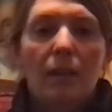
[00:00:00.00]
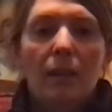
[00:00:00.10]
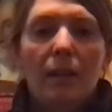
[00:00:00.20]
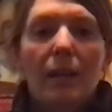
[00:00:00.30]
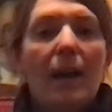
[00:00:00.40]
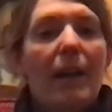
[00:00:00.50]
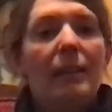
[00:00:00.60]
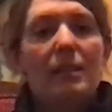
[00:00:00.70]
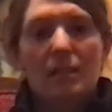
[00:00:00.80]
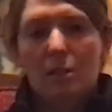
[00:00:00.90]
I
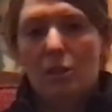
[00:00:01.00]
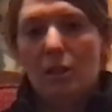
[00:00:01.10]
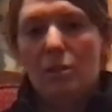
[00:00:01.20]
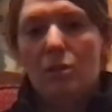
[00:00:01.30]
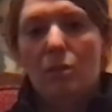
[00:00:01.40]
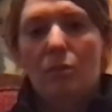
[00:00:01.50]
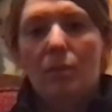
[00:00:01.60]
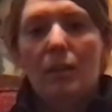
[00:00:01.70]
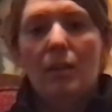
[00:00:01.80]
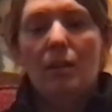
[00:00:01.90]
highly suggest you
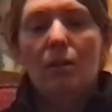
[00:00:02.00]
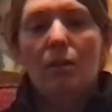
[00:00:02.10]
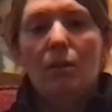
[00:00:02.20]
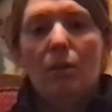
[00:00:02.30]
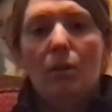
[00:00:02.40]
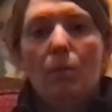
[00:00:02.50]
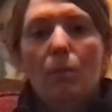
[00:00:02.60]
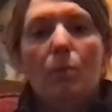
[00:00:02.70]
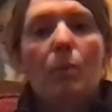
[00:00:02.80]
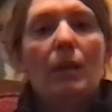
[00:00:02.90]
read
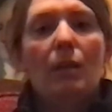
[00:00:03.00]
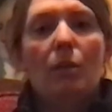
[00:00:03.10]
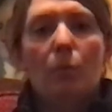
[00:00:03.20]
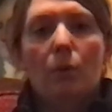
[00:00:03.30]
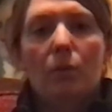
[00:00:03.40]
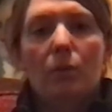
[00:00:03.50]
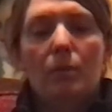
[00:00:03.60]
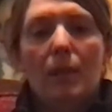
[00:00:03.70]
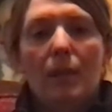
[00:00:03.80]
Between the World and Me